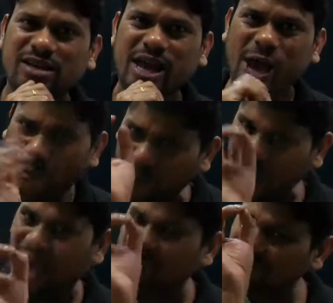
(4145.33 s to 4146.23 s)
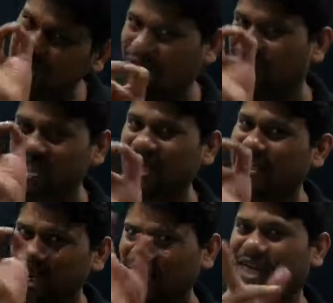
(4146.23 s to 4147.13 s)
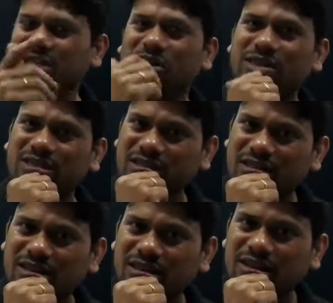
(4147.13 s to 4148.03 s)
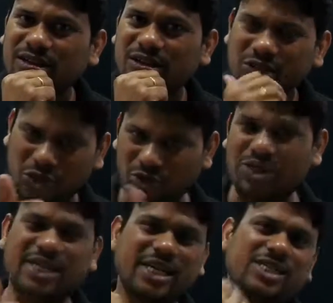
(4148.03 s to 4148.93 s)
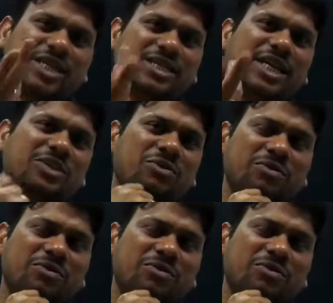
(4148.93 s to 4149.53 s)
we have sufficient electrons through the junction J2,